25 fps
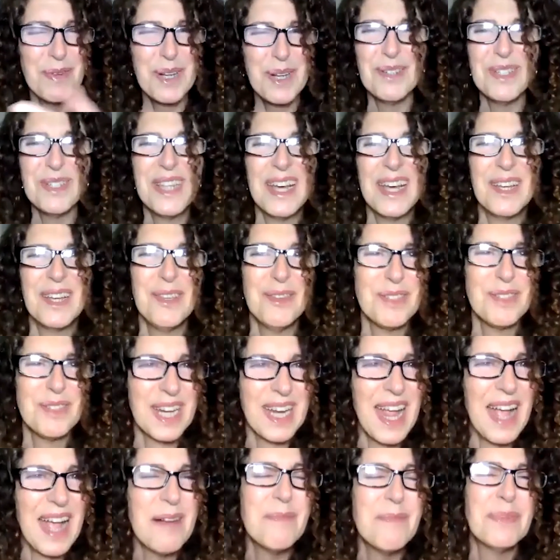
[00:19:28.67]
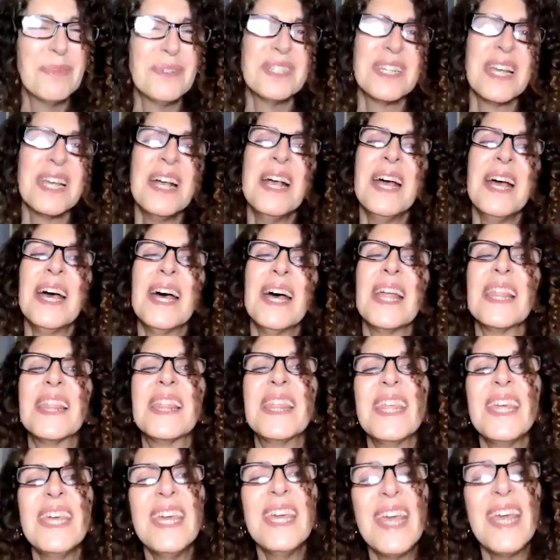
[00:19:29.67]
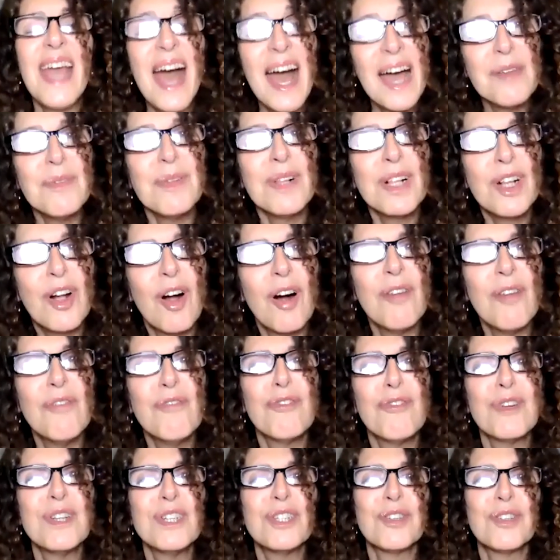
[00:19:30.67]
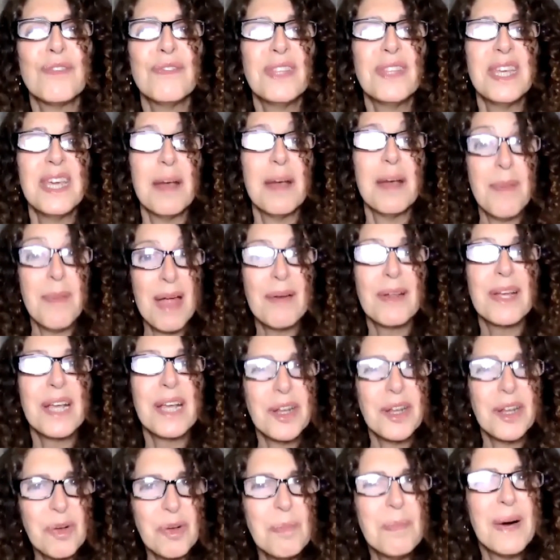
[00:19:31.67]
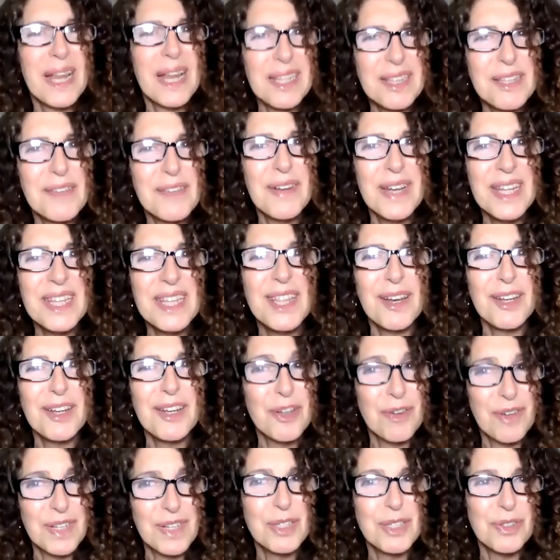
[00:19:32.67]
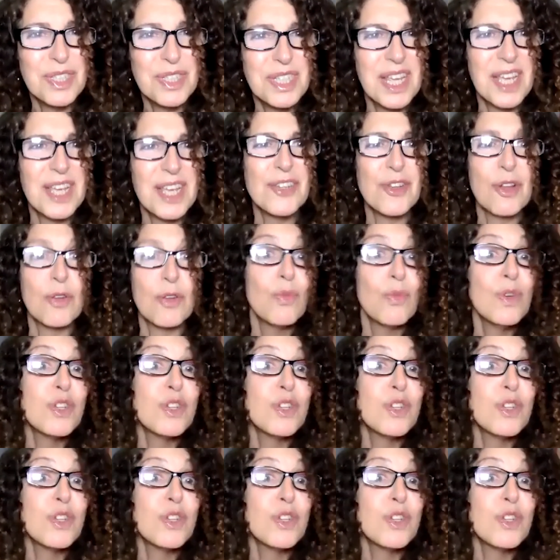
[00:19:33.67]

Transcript: we could use a campus, the annual conference of the American Comparative Literature Association,